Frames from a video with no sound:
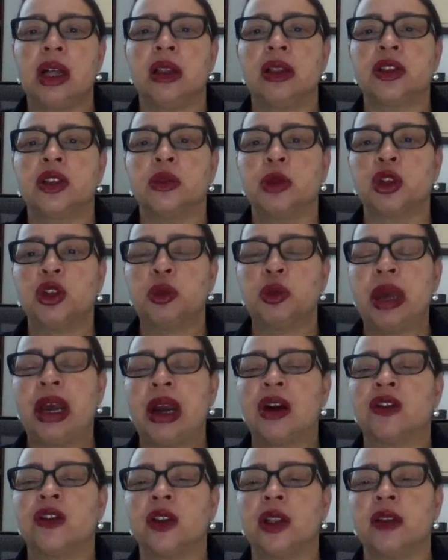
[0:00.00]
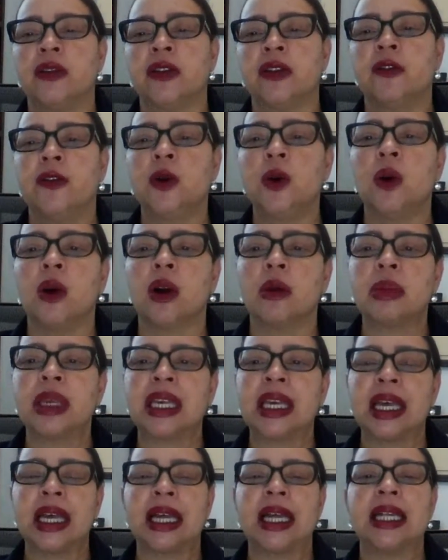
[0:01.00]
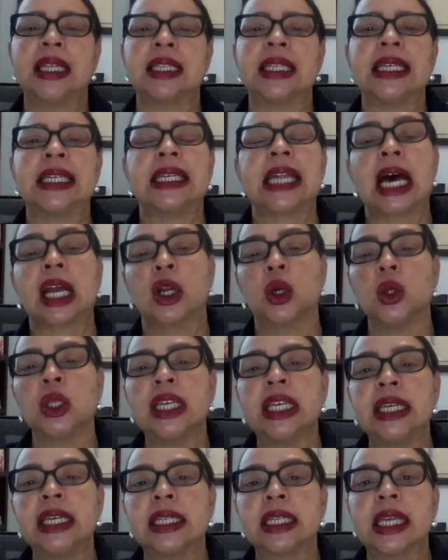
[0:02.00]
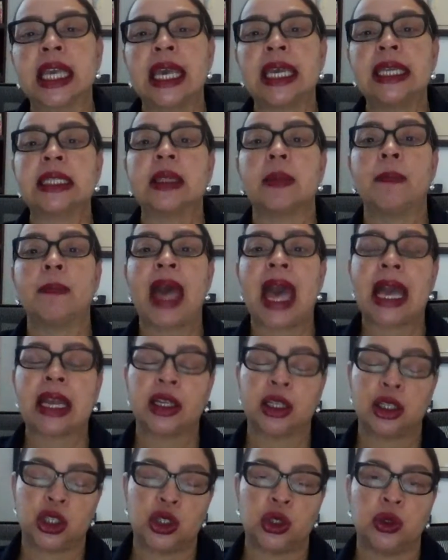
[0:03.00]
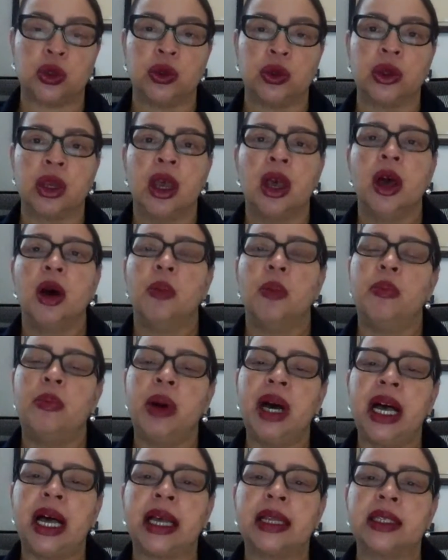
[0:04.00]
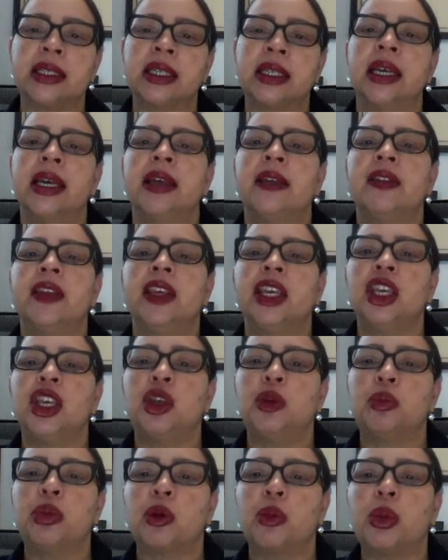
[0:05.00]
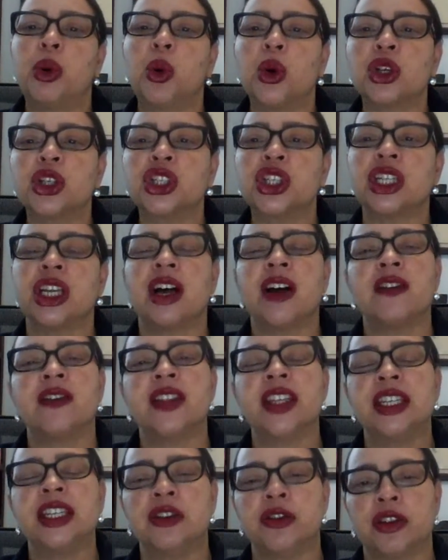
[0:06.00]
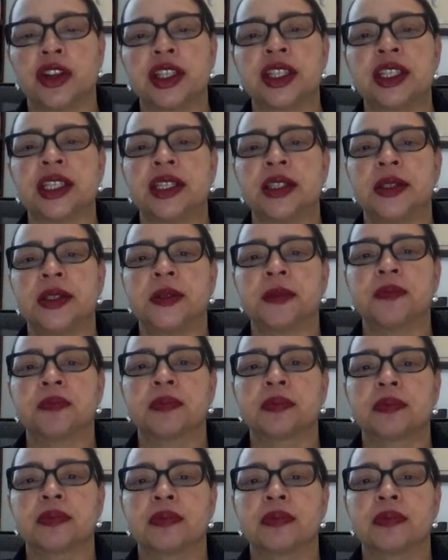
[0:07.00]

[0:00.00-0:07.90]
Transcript: scale is the most powerful of the 4 because it not only indicates the magnitude, but the proportion of the differences.